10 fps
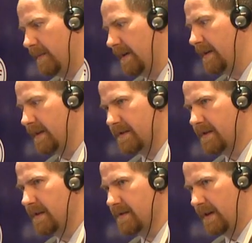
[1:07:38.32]
many
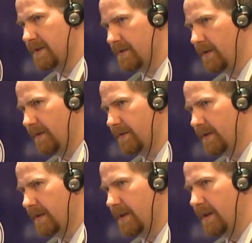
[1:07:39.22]
incidents are solved
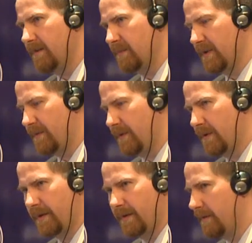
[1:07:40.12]
even before